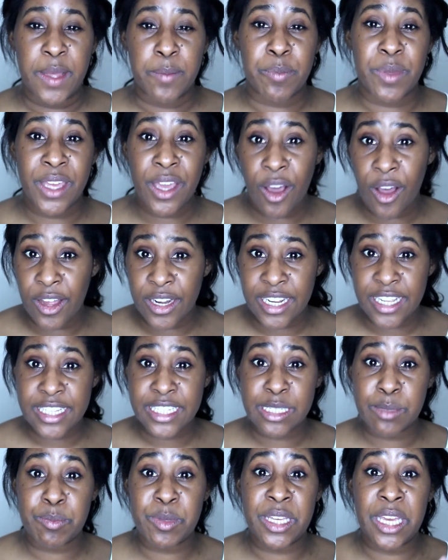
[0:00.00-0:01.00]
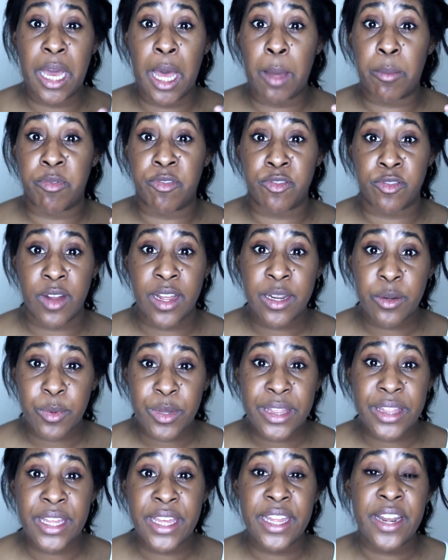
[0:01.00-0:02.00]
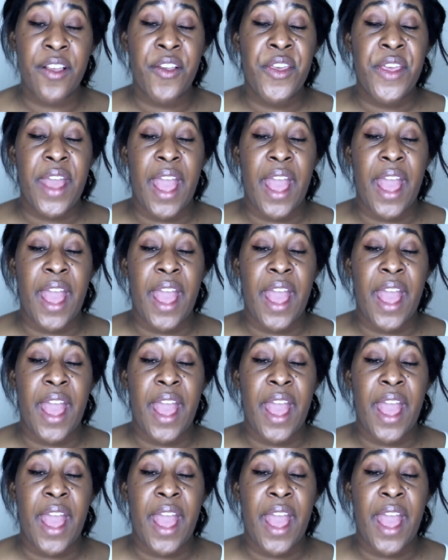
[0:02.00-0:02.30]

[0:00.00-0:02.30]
Be honest, be upfront with it,